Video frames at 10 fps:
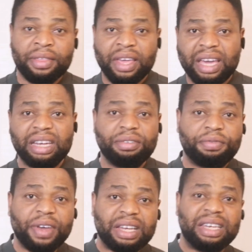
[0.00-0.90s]
They can
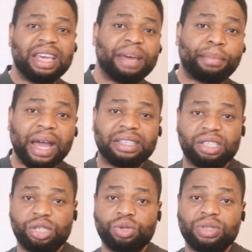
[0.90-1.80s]
invade nearby
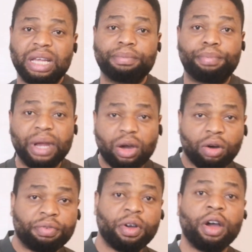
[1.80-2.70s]
tissues and break
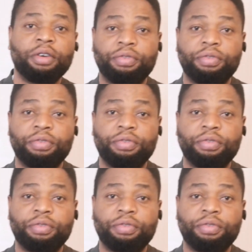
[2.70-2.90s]
off